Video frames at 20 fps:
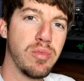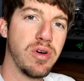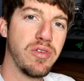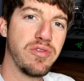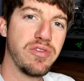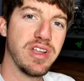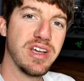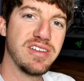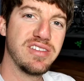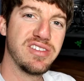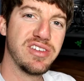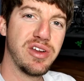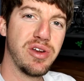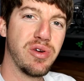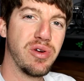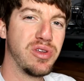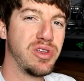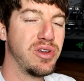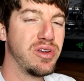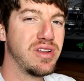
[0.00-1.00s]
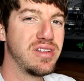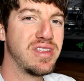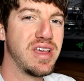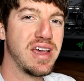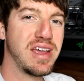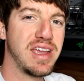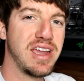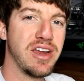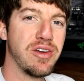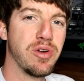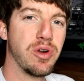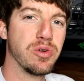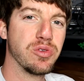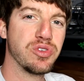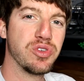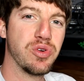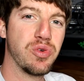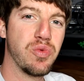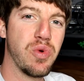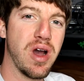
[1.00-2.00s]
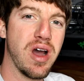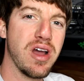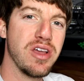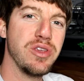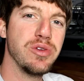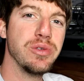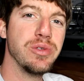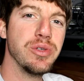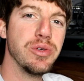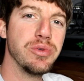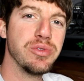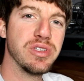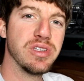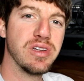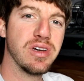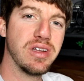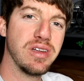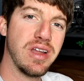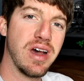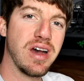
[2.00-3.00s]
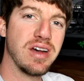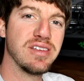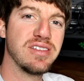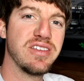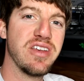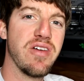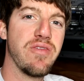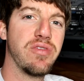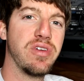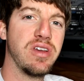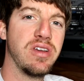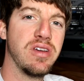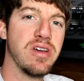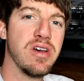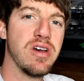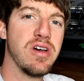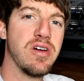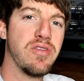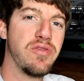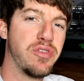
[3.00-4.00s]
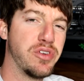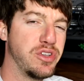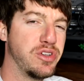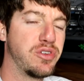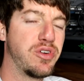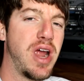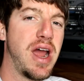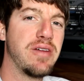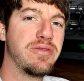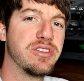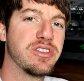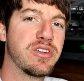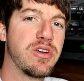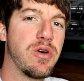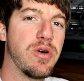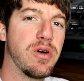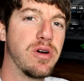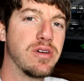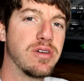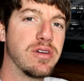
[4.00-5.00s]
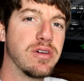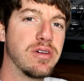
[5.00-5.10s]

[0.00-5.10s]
But FlexZero, you're the tech hero, so why are you using a 970 for your graphics card?